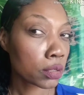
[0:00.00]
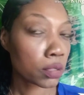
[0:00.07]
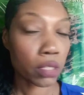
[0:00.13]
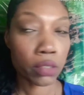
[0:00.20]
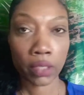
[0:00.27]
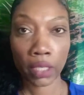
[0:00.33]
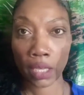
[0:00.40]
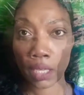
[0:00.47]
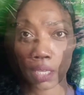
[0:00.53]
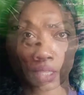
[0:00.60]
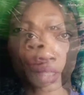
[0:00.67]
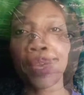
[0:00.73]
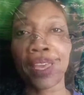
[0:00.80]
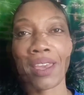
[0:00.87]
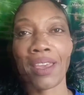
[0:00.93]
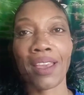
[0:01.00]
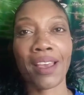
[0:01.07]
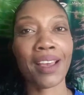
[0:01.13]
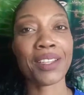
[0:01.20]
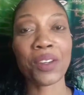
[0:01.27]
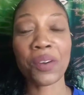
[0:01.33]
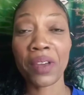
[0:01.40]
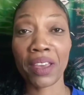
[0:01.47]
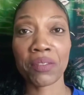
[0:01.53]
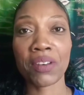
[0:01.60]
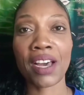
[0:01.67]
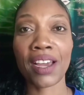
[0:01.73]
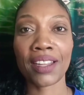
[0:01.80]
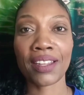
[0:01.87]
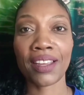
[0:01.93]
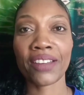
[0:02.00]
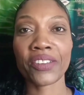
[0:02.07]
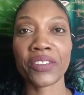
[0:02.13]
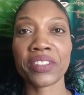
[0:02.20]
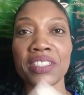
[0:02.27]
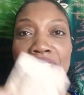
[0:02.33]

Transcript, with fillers: Okay. Okay, I don't have a highlighter.